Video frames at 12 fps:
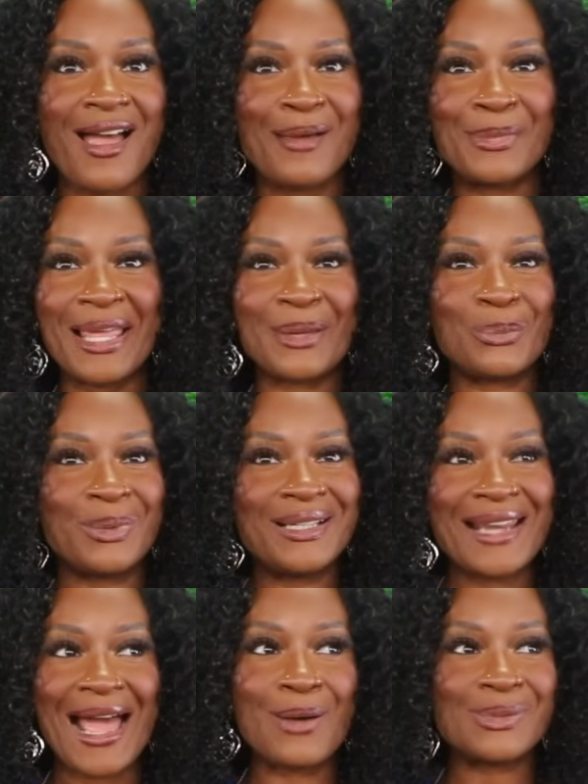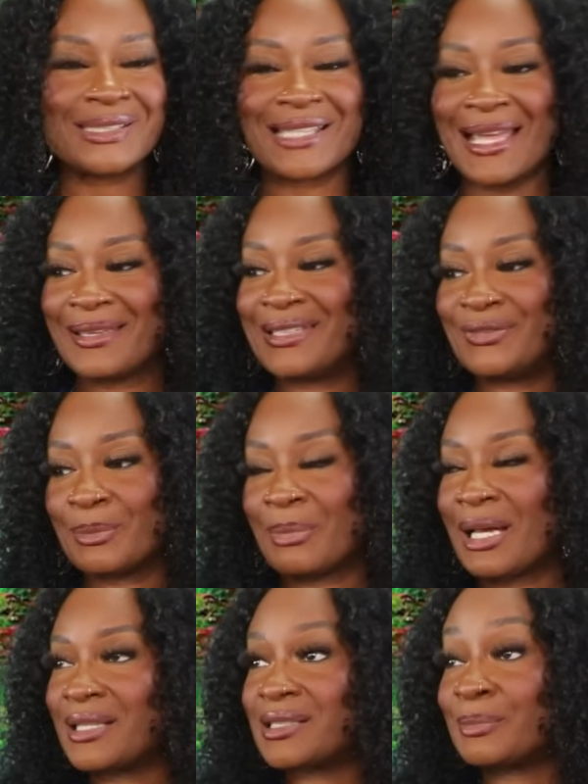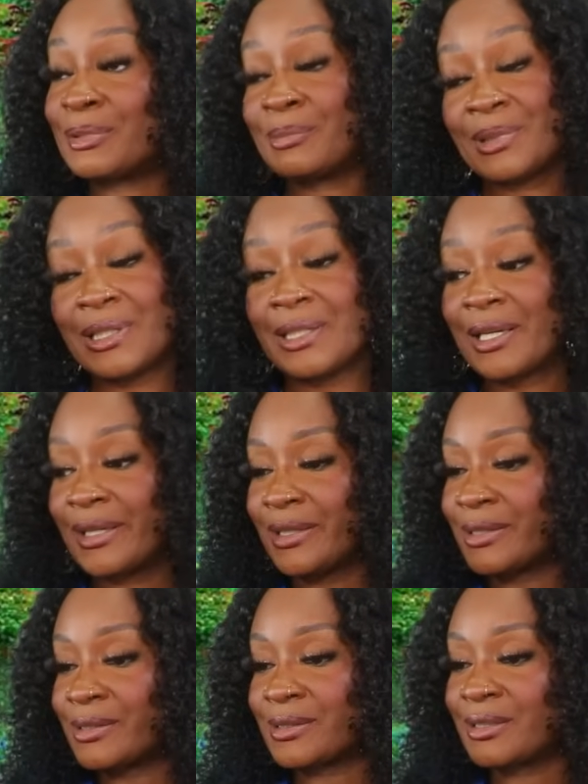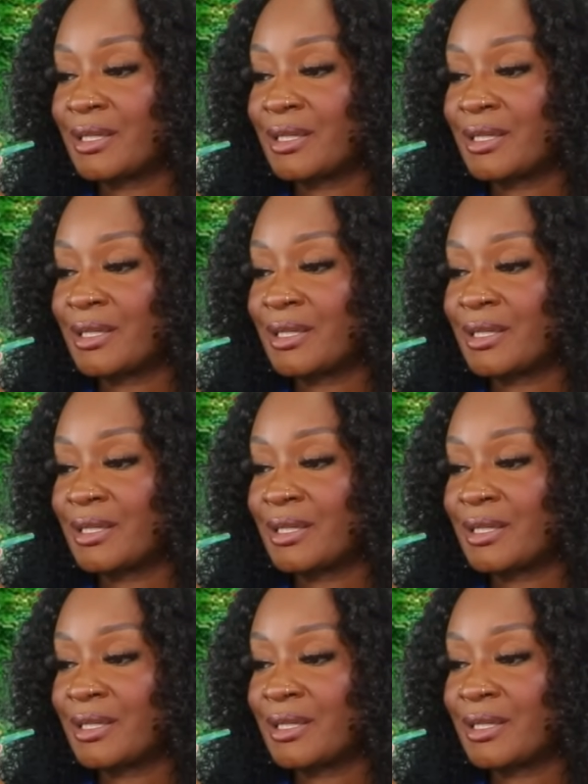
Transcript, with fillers: I'm like, what? How was that even possible? But I guess.